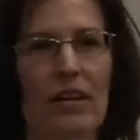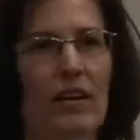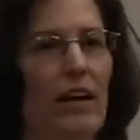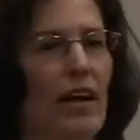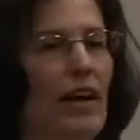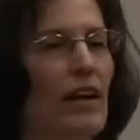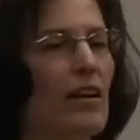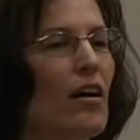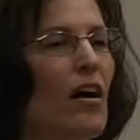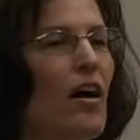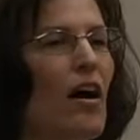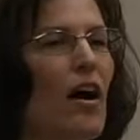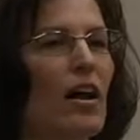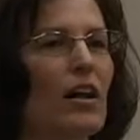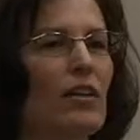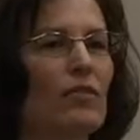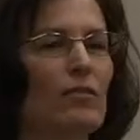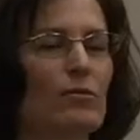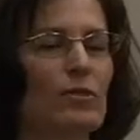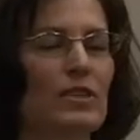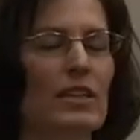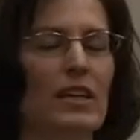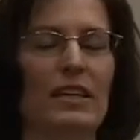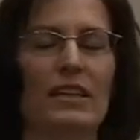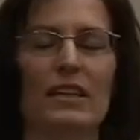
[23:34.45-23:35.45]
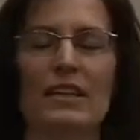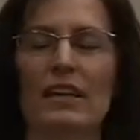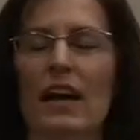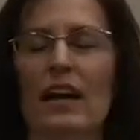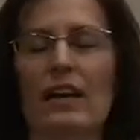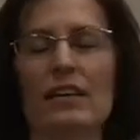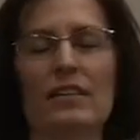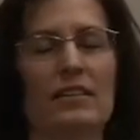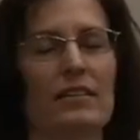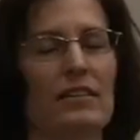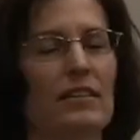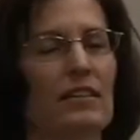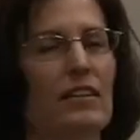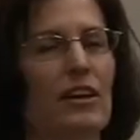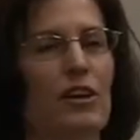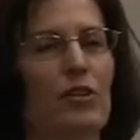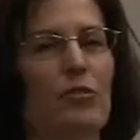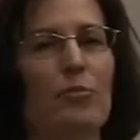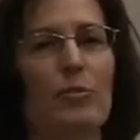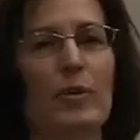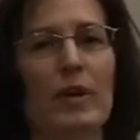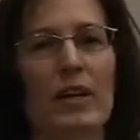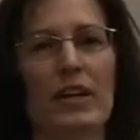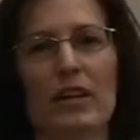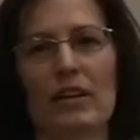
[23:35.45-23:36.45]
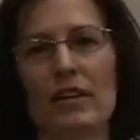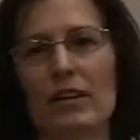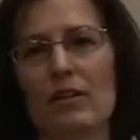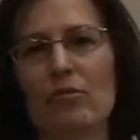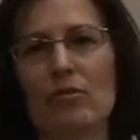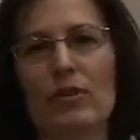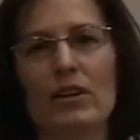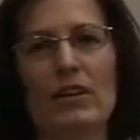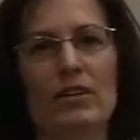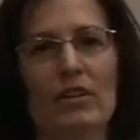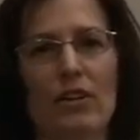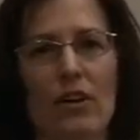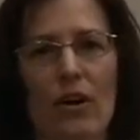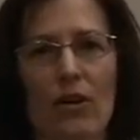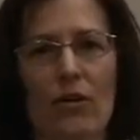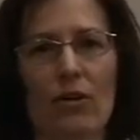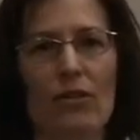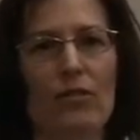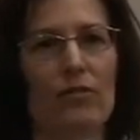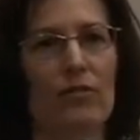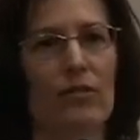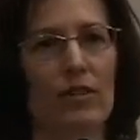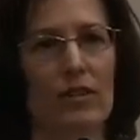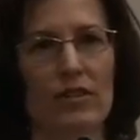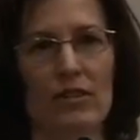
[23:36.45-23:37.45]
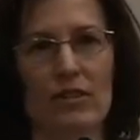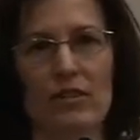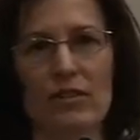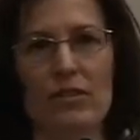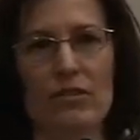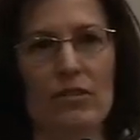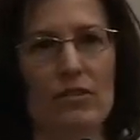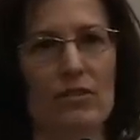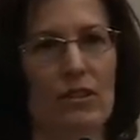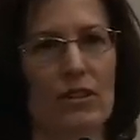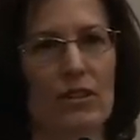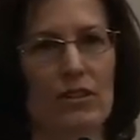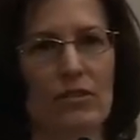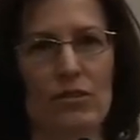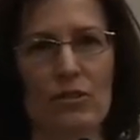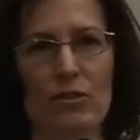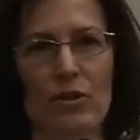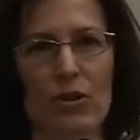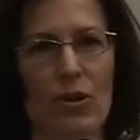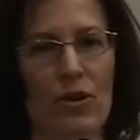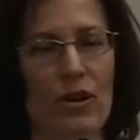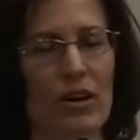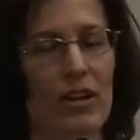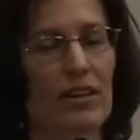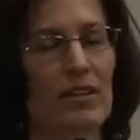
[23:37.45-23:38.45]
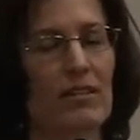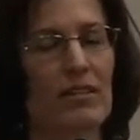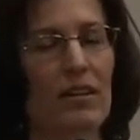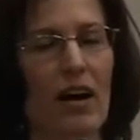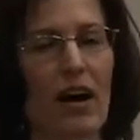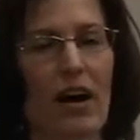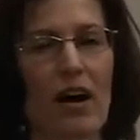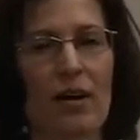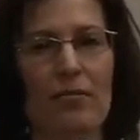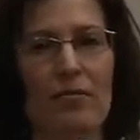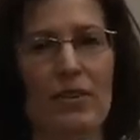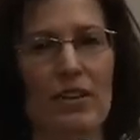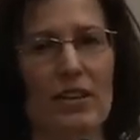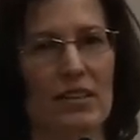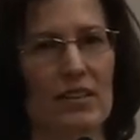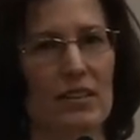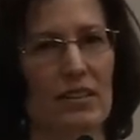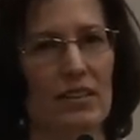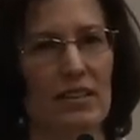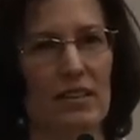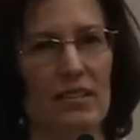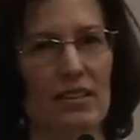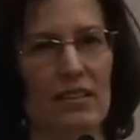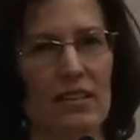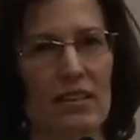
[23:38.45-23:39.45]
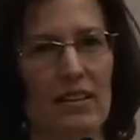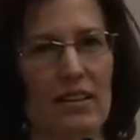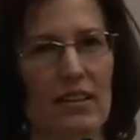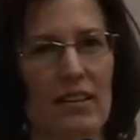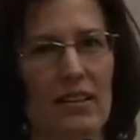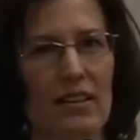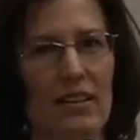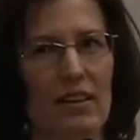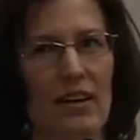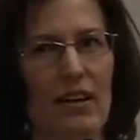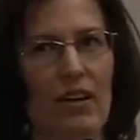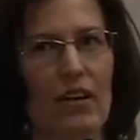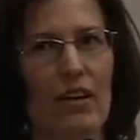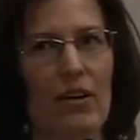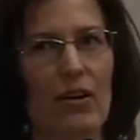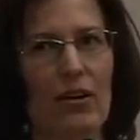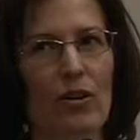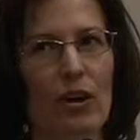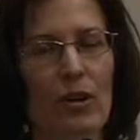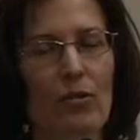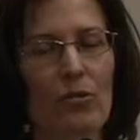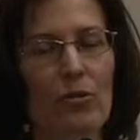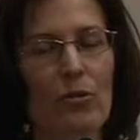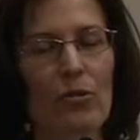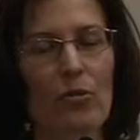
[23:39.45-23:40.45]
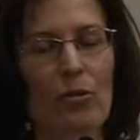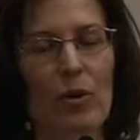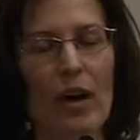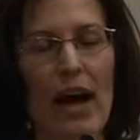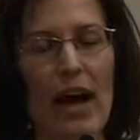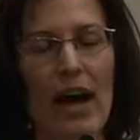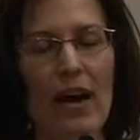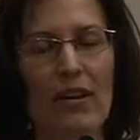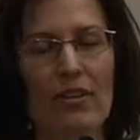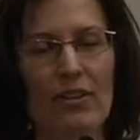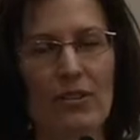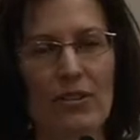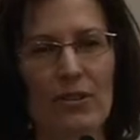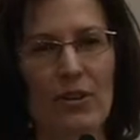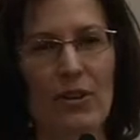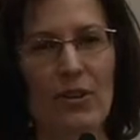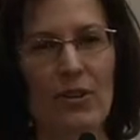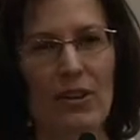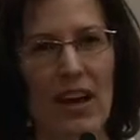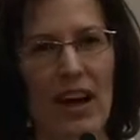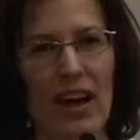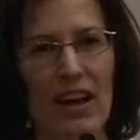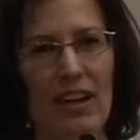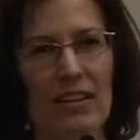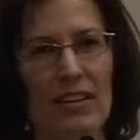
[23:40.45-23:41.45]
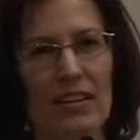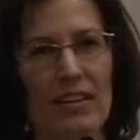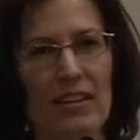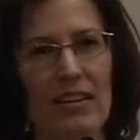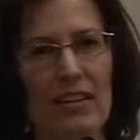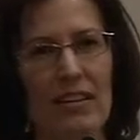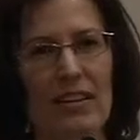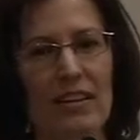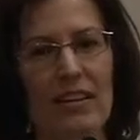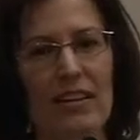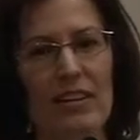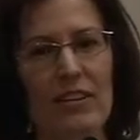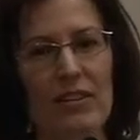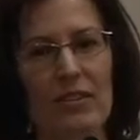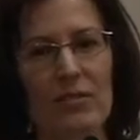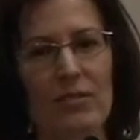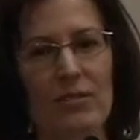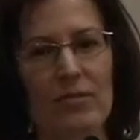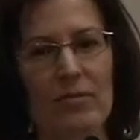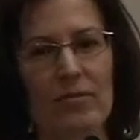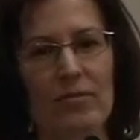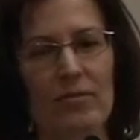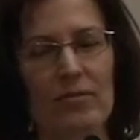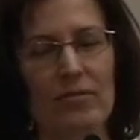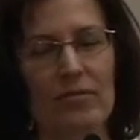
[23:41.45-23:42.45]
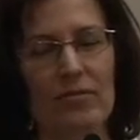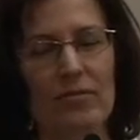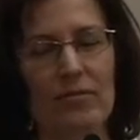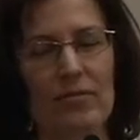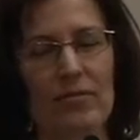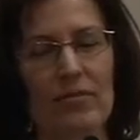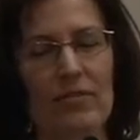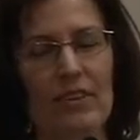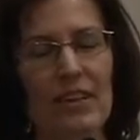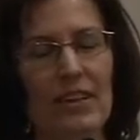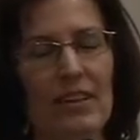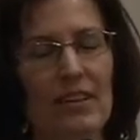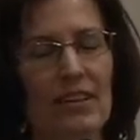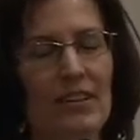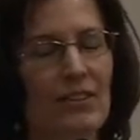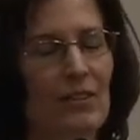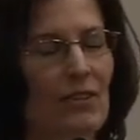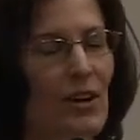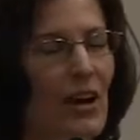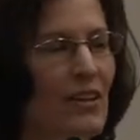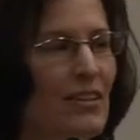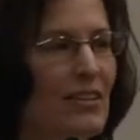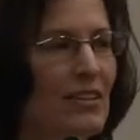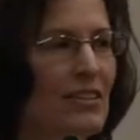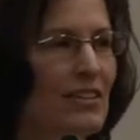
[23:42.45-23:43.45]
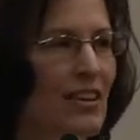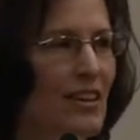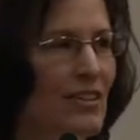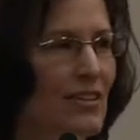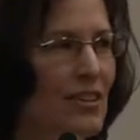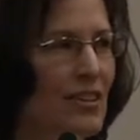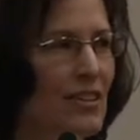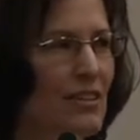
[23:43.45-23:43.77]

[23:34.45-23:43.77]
And all of us said yes, immediately. We know when the student is growing. It's obvious. Okay, well, how do you know that? And they looked around at each other.